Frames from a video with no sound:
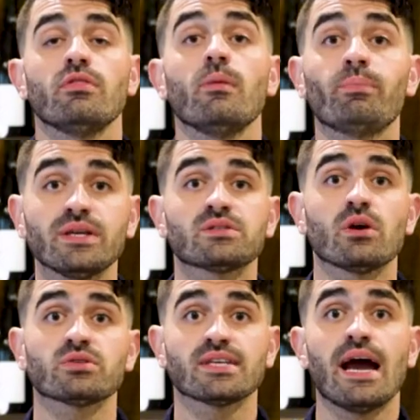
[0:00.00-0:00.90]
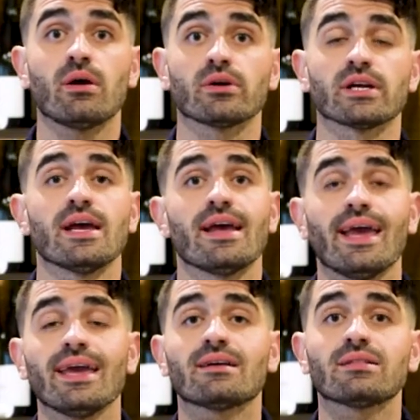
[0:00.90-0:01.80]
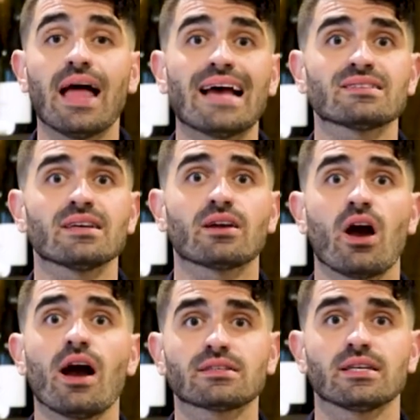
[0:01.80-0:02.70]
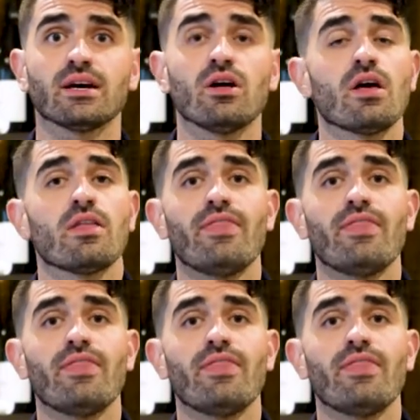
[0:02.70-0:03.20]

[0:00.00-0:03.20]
The Pisco Sour, a classic cocktail